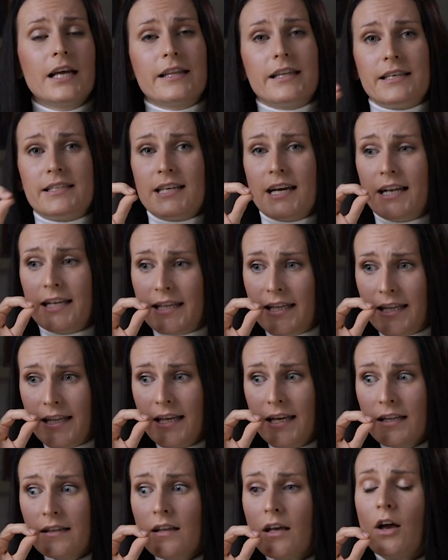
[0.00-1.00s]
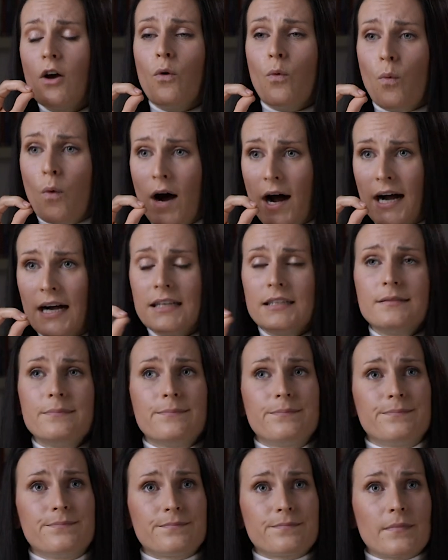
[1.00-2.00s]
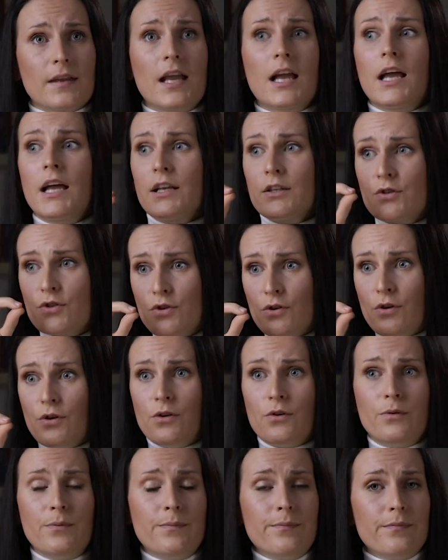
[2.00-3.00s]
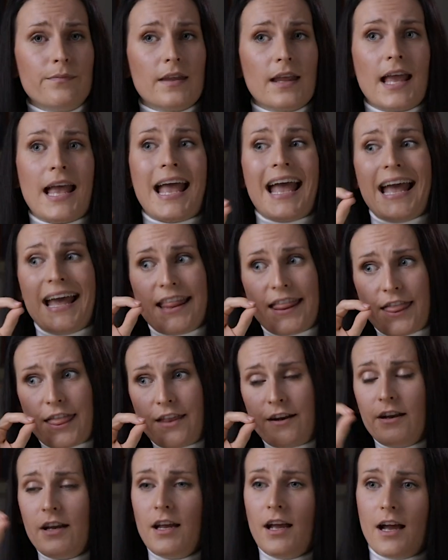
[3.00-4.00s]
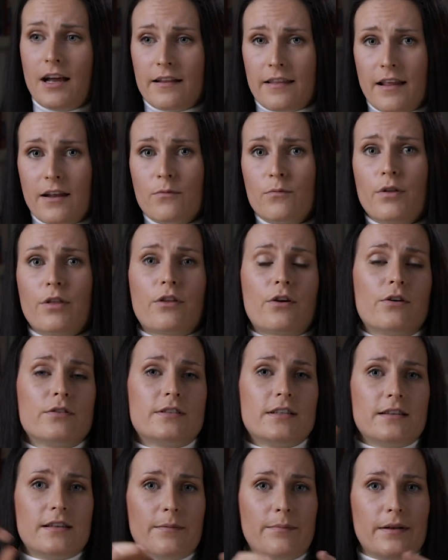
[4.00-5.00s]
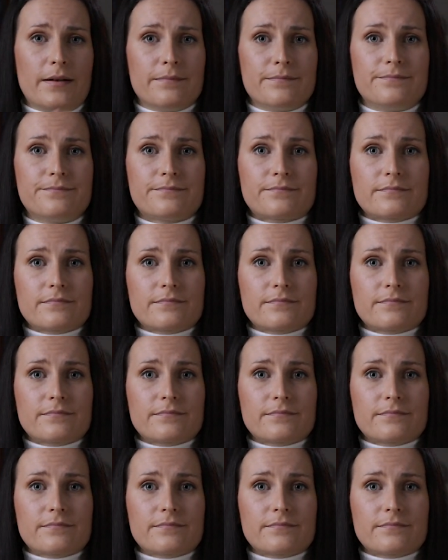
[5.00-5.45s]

The child did it 1, 2, and 3, and then we throw it in the bin.